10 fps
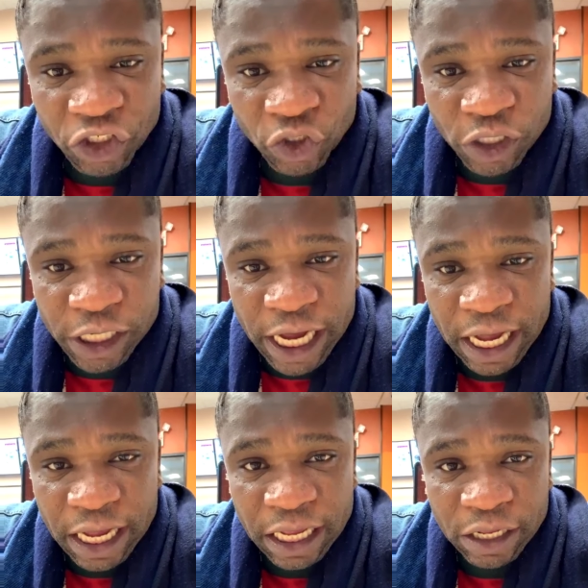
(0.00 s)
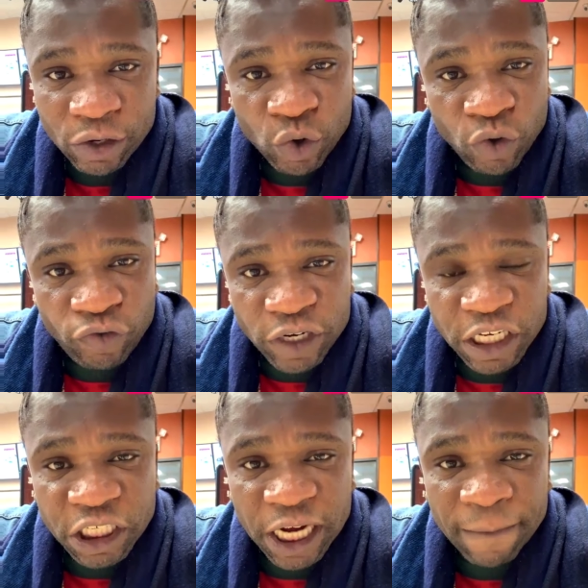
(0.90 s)
you hear? No
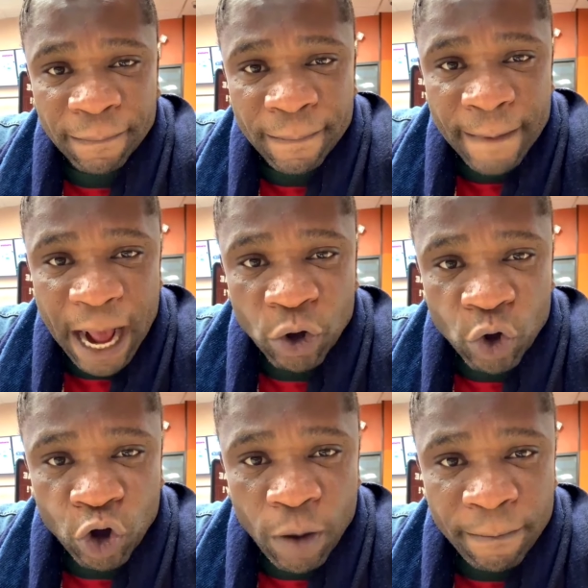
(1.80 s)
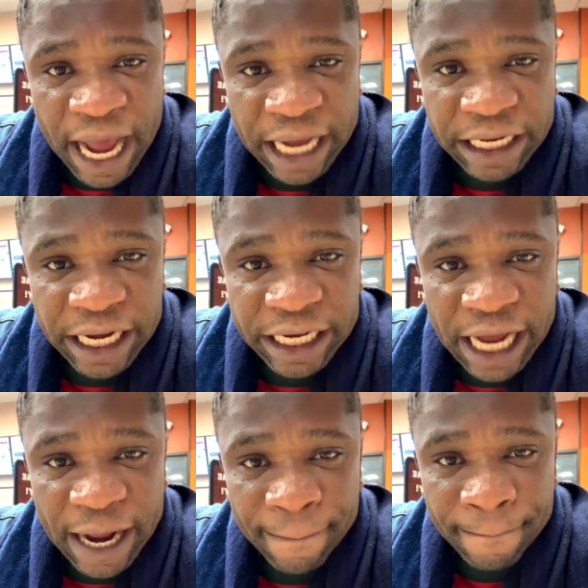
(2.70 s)
finish him. I go come back
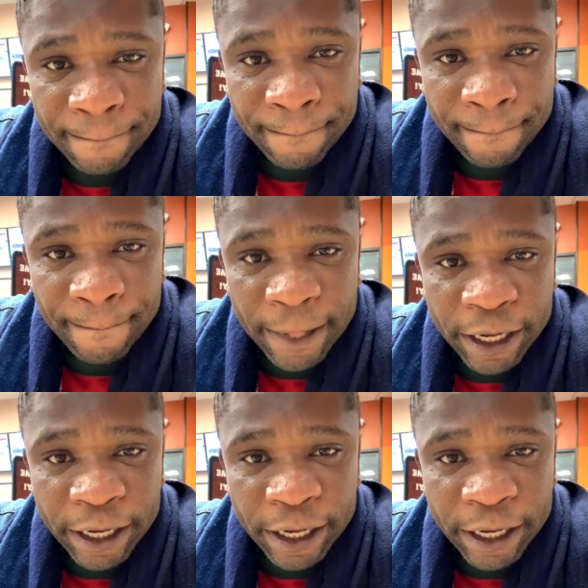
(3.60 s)
later. You